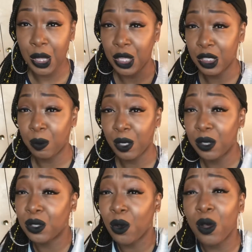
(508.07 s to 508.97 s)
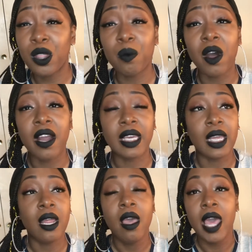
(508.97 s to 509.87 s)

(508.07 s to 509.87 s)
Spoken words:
the splurge, or the bargain,